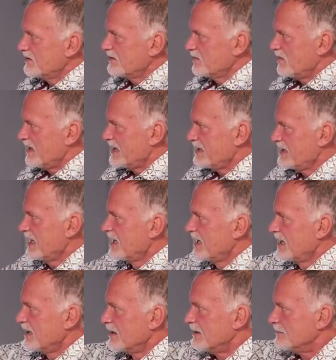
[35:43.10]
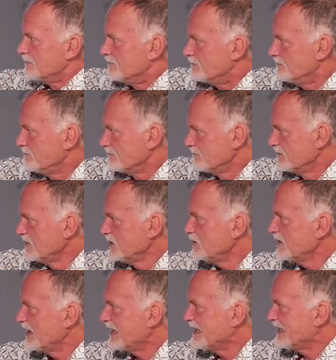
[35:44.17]
space, you
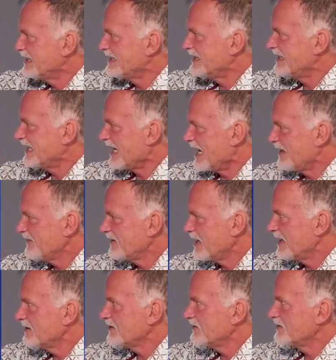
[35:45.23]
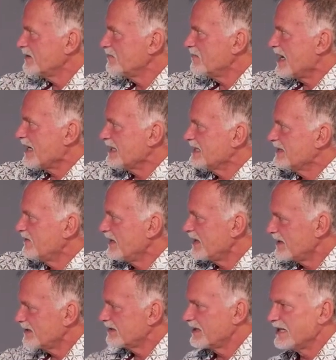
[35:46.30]
can derive kind of the
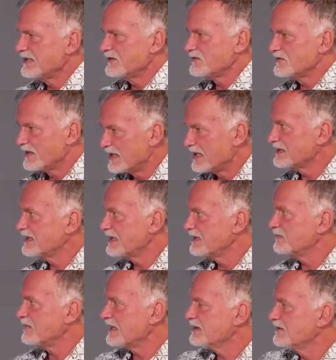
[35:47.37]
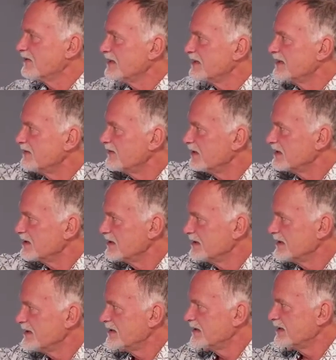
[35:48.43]
Maxwell, kind of classical Maxwell equation
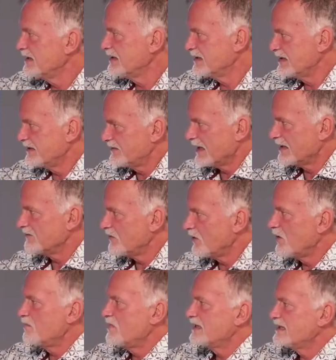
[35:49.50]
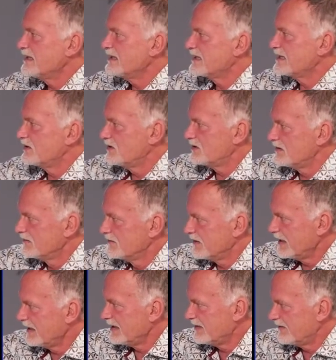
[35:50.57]
in different form, but these
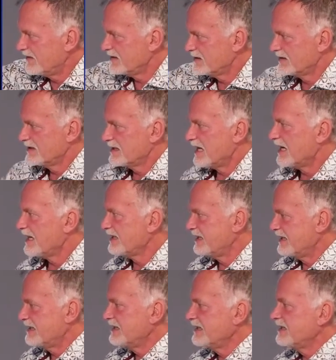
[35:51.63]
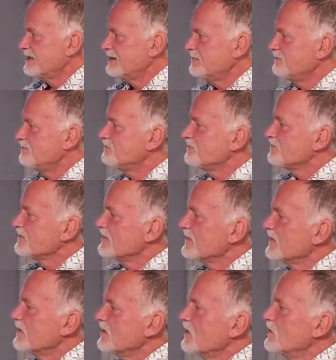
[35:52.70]
three equations are identical.
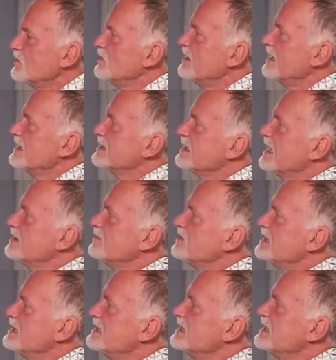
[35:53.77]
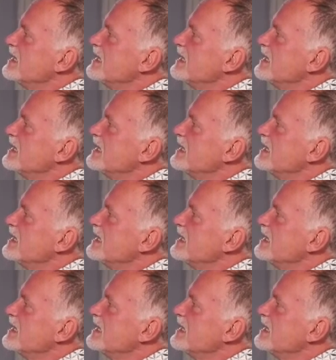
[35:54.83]
Go to next slide, please.